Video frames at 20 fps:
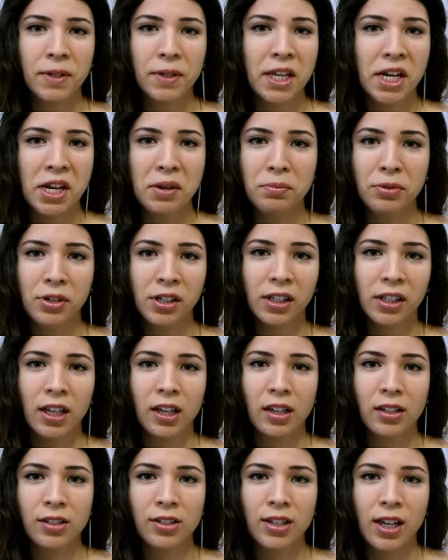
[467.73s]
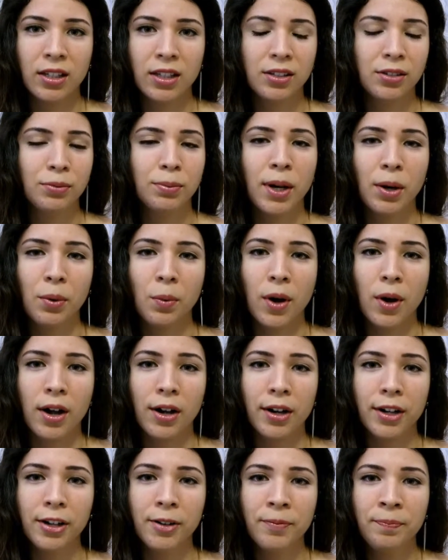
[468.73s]
I didn't bring lunch, I just brought
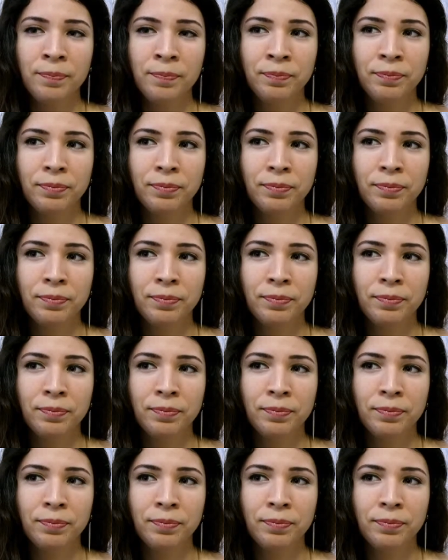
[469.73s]
water,